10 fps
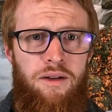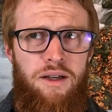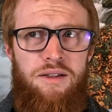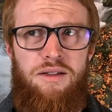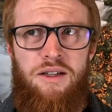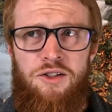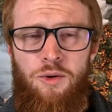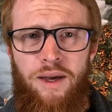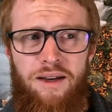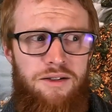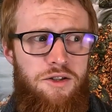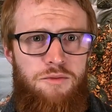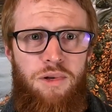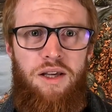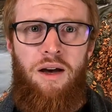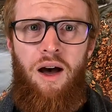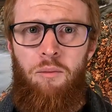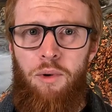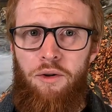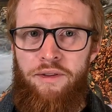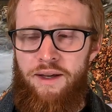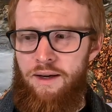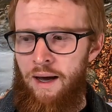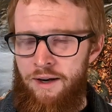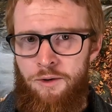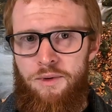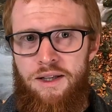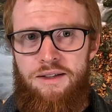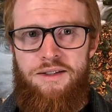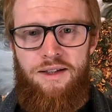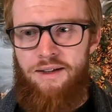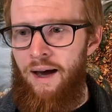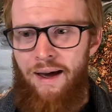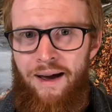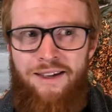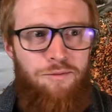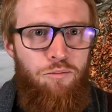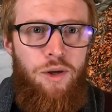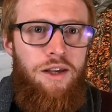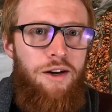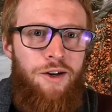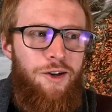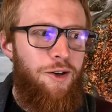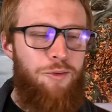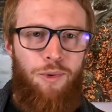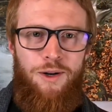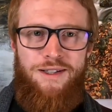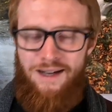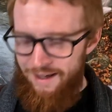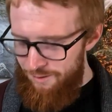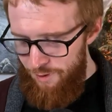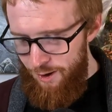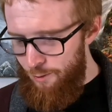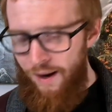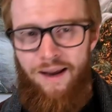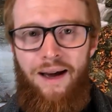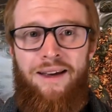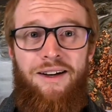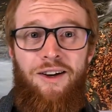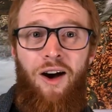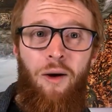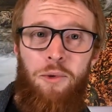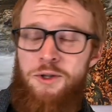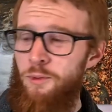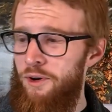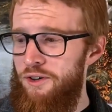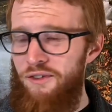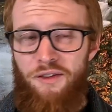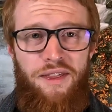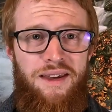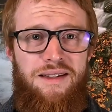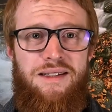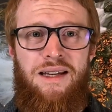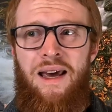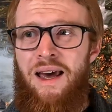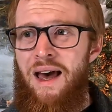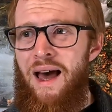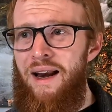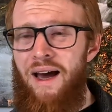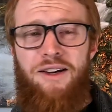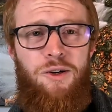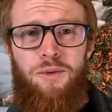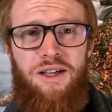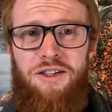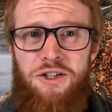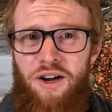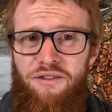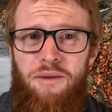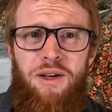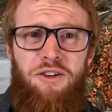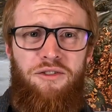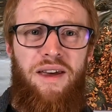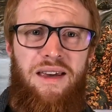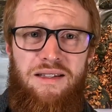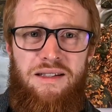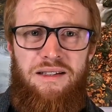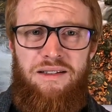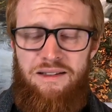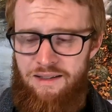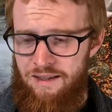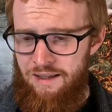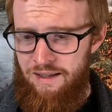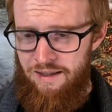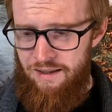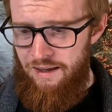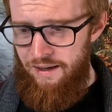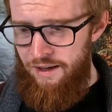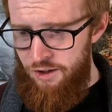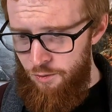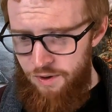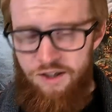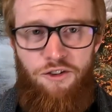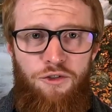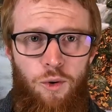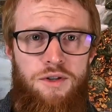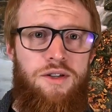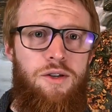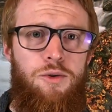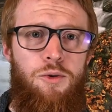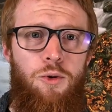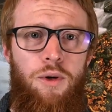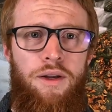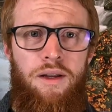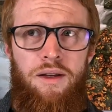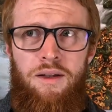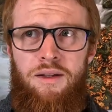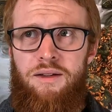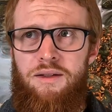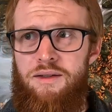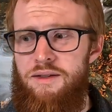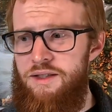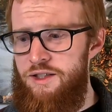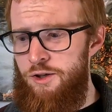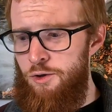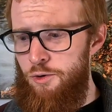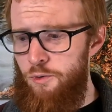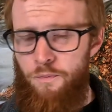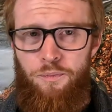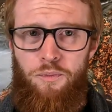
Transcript: It's okay to just be humble, that I don't need to, I can be a good person, I can be great, I can accomplish wonderful things, and I don't need to shove them in your face. I don't need to force you to